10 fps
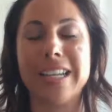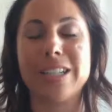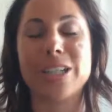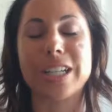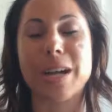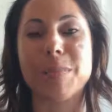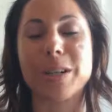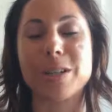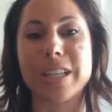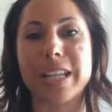just a couple
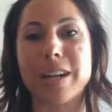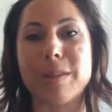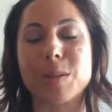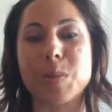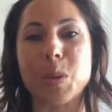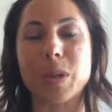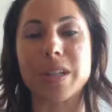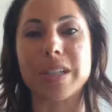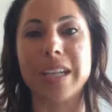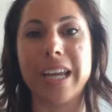years later I was
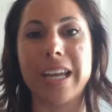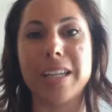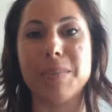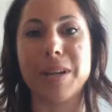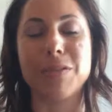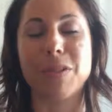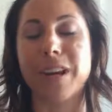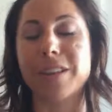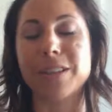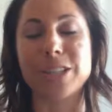born, and my
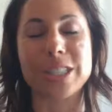father